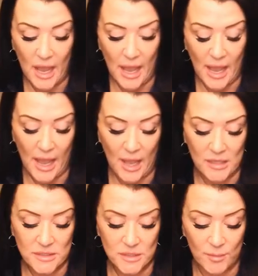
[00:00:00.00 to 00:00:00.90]

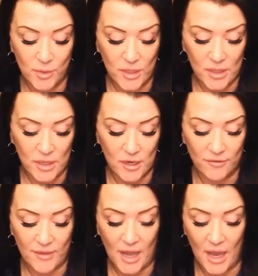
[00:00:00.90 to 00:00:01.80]
And I'm going to
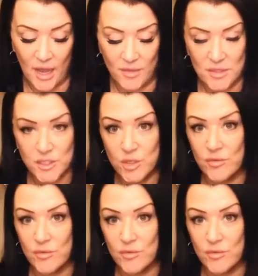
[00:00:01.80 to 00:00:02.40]
clarify on this Two of